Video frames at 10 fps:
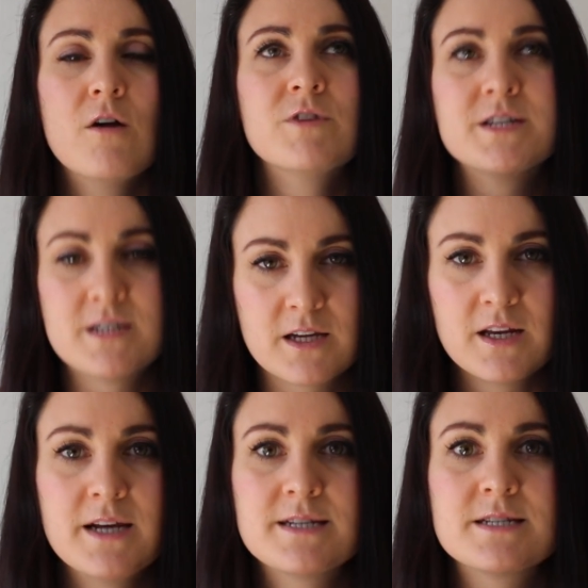
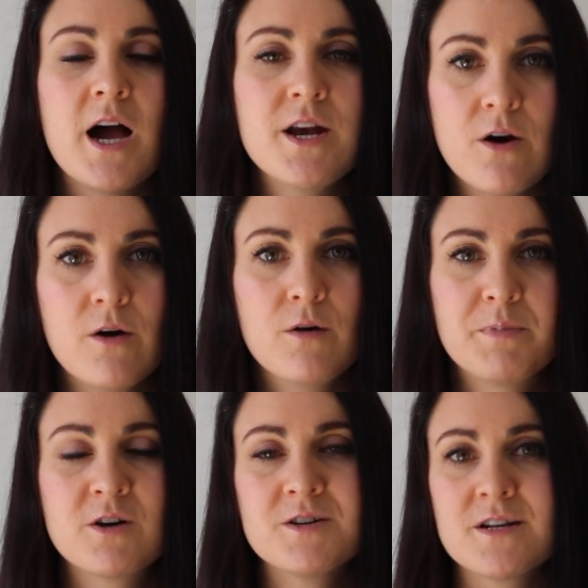Ridiculous, I know,
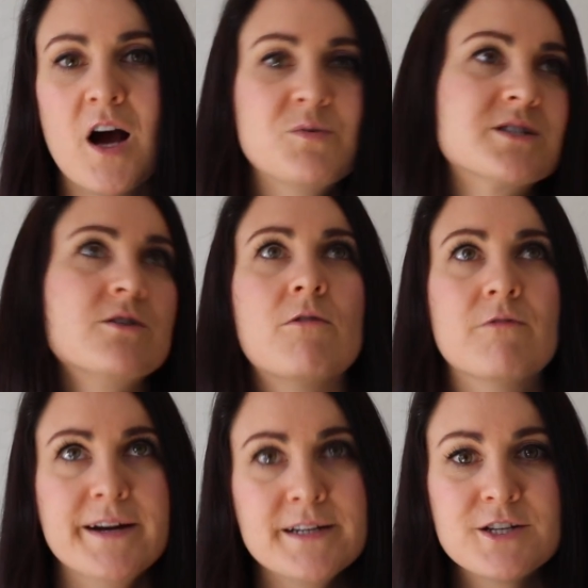because I was not
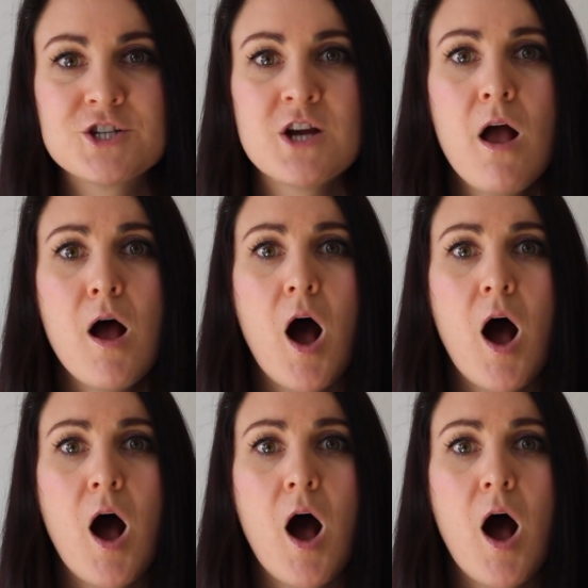rich.